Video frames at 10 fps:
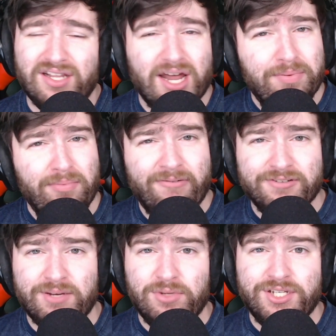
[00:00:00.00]
A lot of people
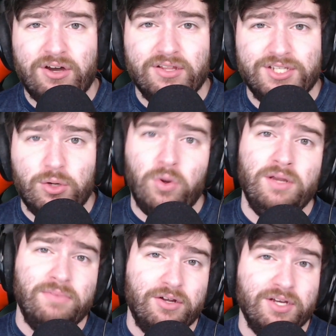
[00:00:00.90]
for some reason call this the
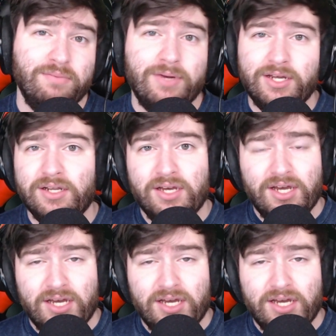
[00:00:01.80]
Queen building, but